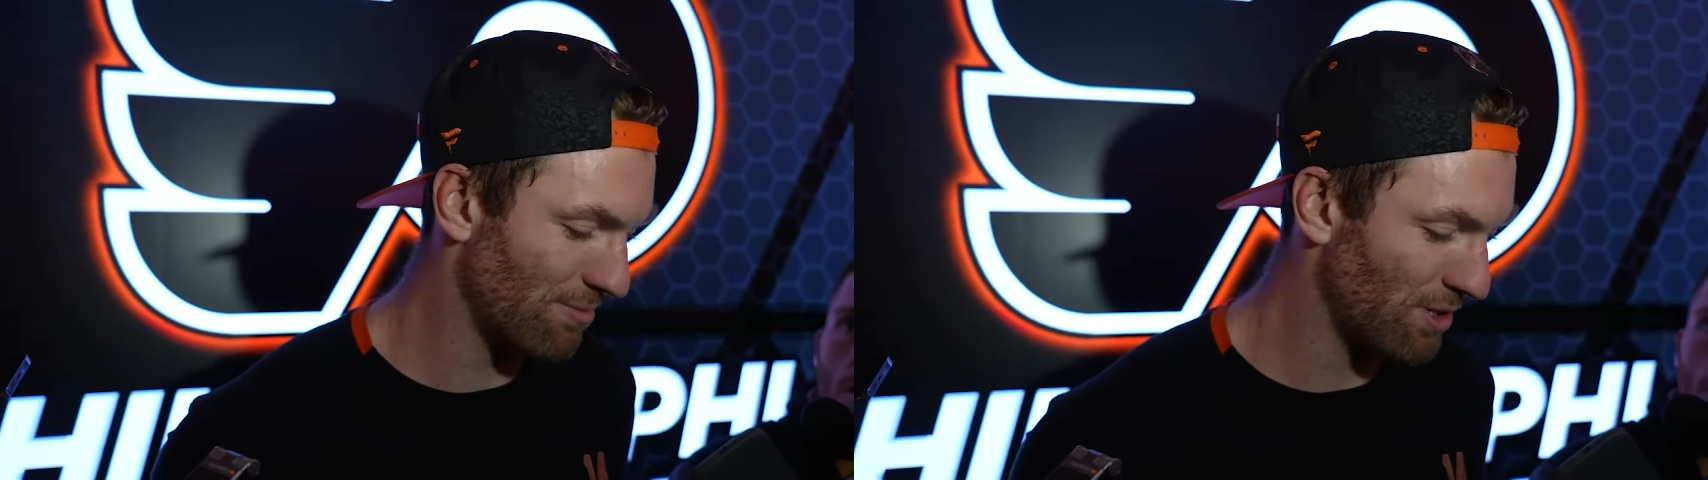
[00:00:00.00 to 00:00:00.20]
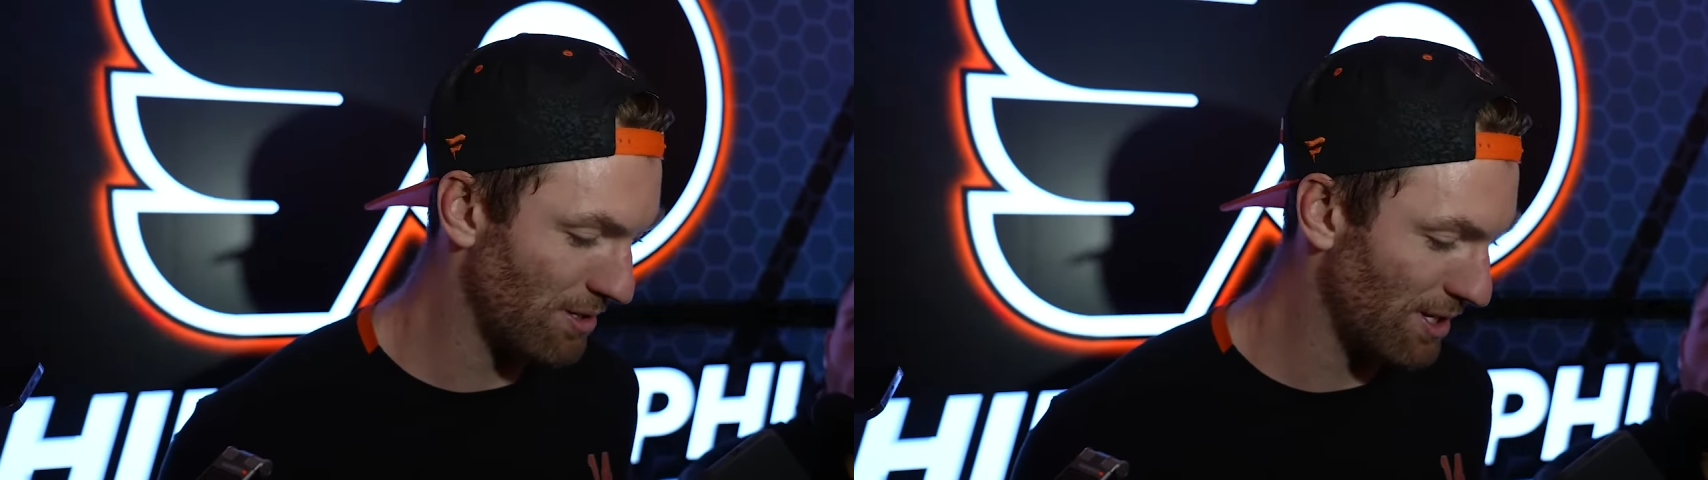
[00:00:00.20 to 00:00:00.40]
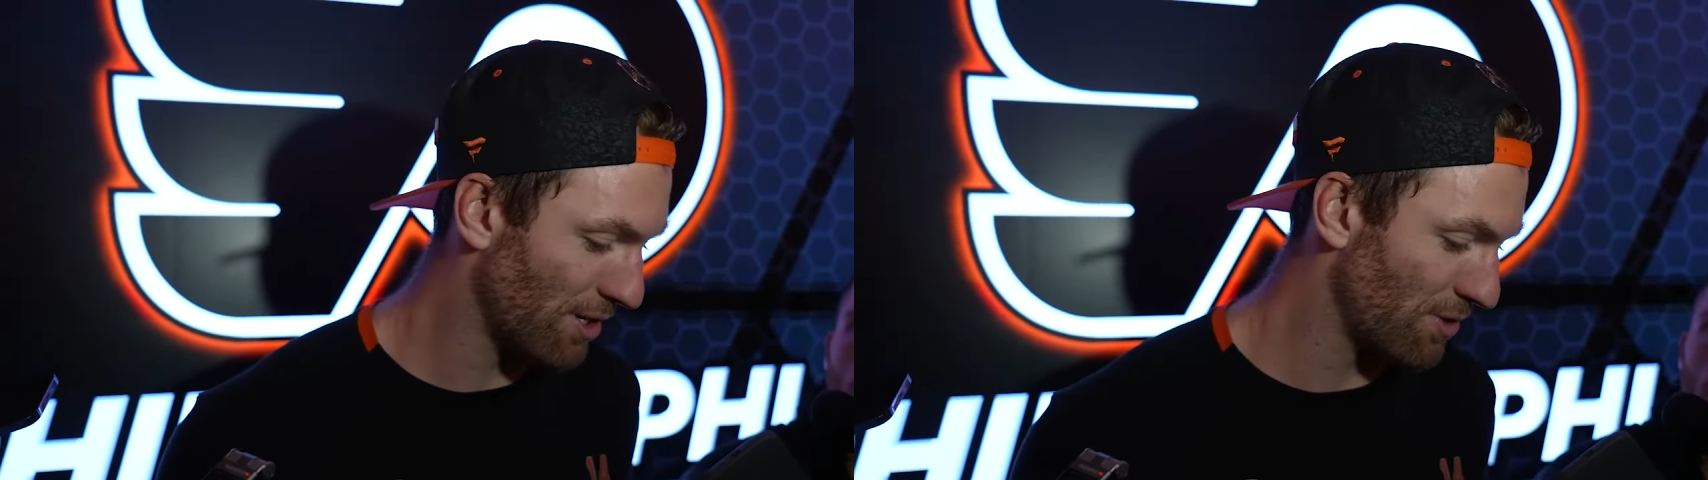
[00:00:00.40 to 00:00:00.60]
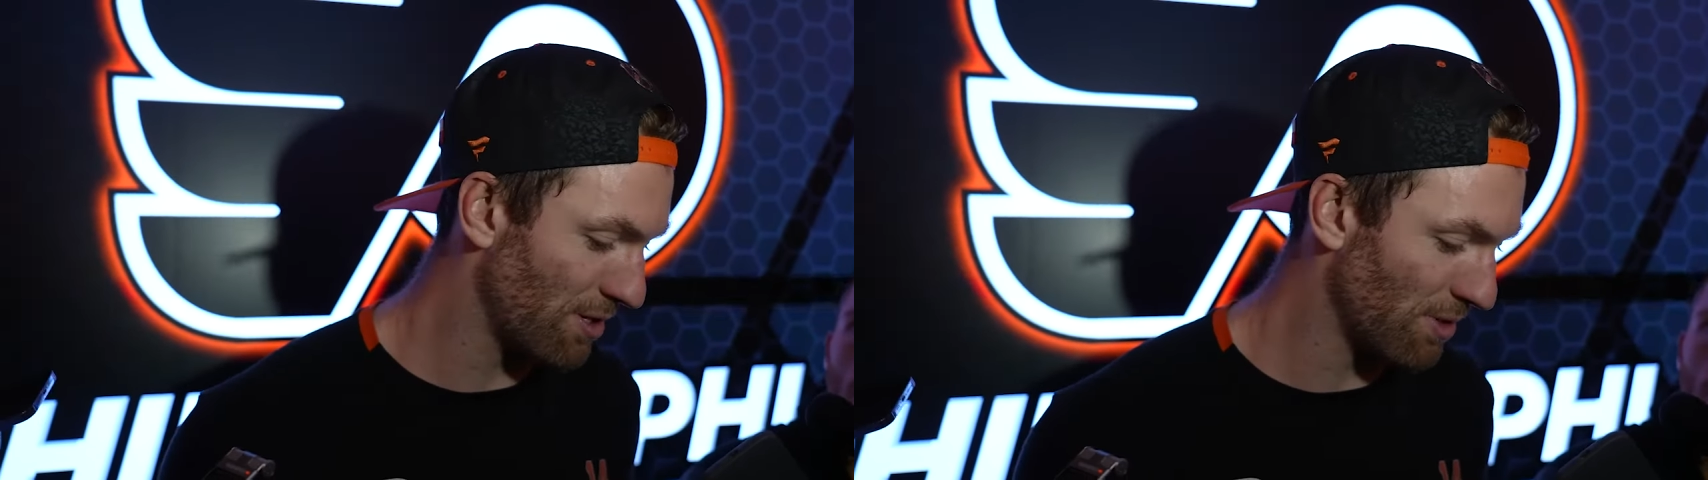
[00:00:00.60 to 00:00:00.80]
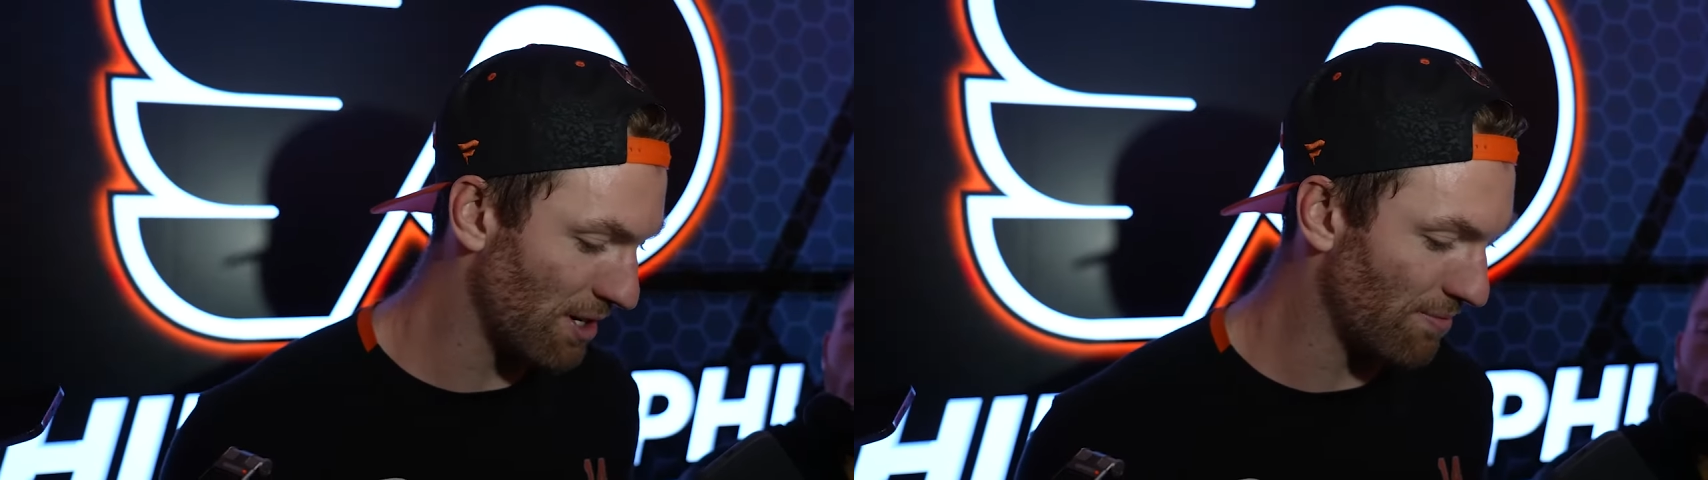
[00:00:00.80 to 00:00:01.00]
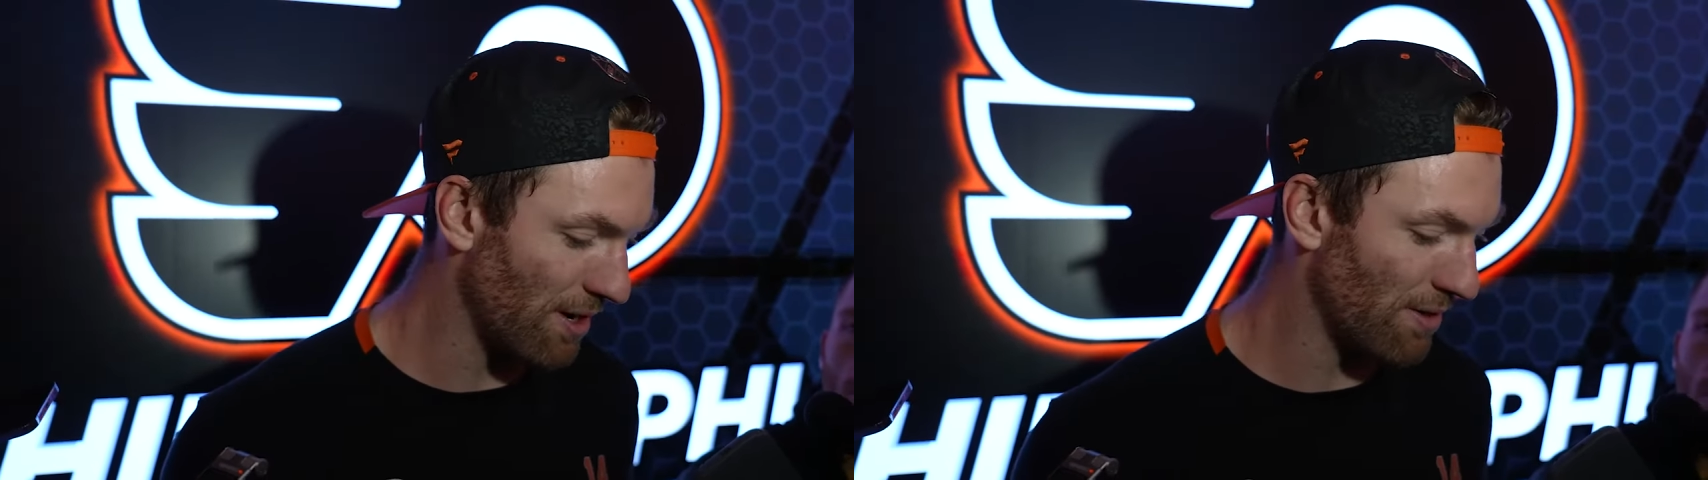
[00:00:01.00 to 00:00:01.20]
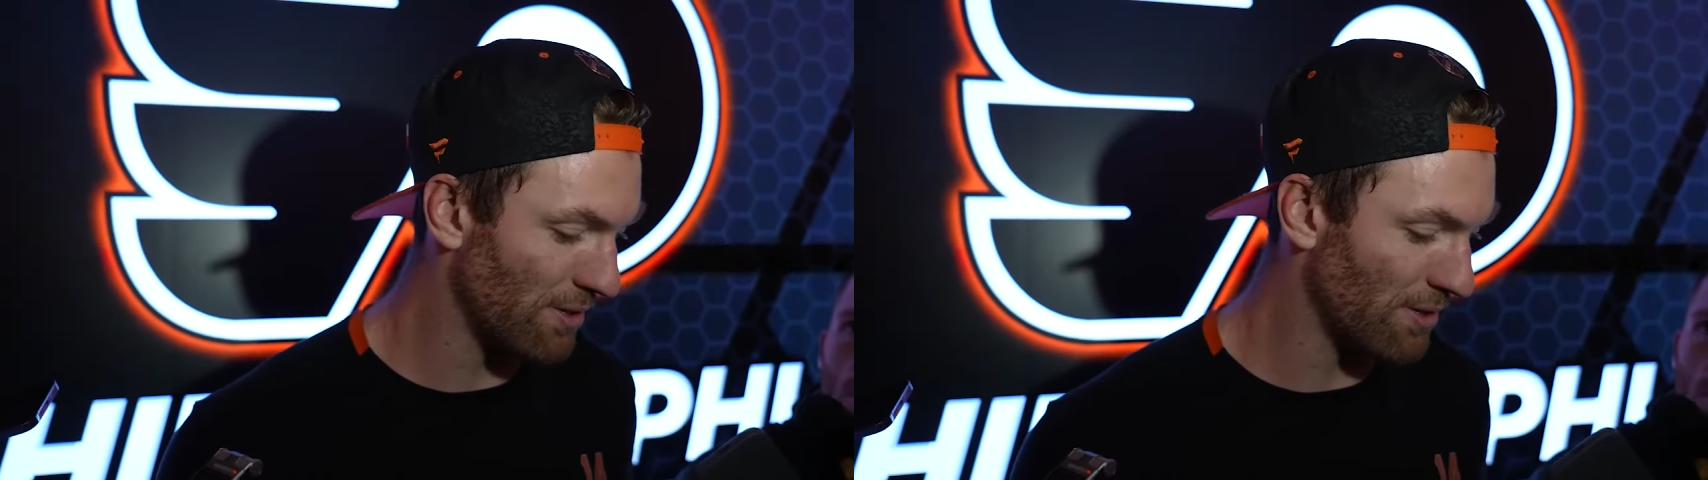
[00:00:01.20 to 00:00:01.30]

Like you said, we got 5